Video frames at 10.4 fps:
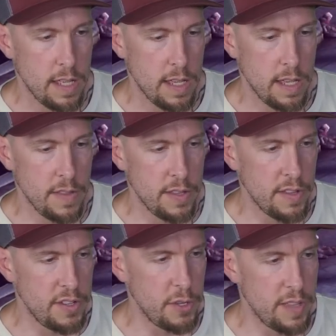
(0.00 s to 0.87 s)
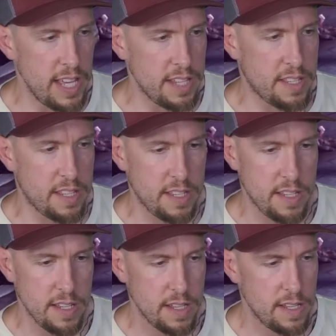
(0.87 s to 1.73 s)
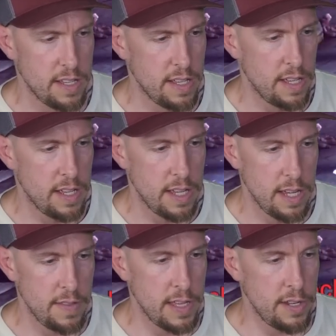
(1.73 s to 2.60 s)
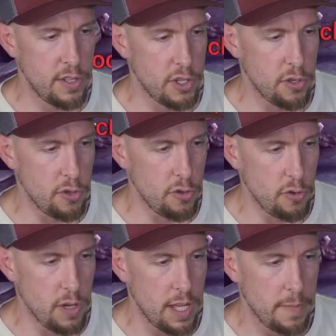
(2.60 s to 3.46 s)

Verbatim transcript: And then do this. And then do